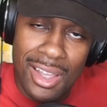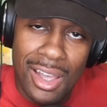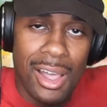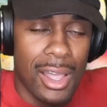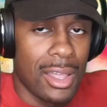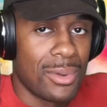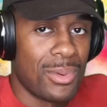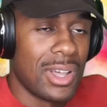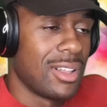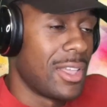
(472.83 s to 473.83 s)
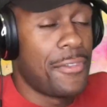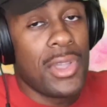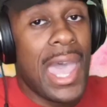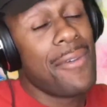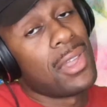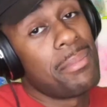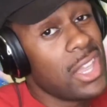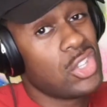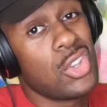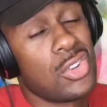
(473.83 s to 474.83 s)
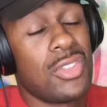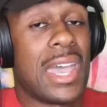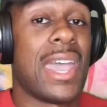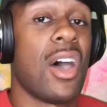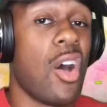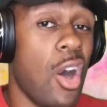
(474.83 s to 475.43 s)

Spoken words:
Ah, well, if you haven't, make sure you do that.